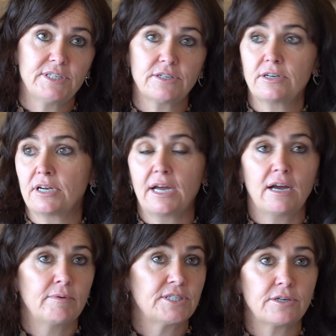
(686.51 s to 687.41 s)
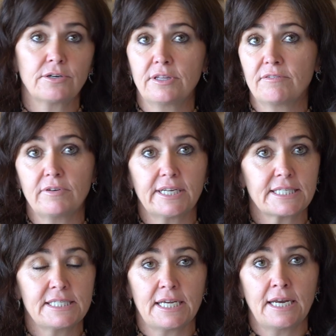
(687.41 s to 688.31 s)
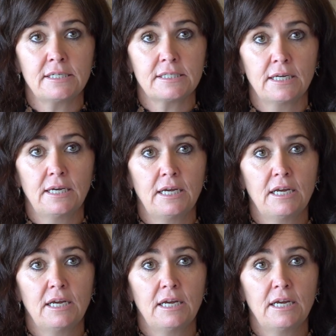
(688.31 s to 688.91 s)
We don't know how, we don't know the full extent,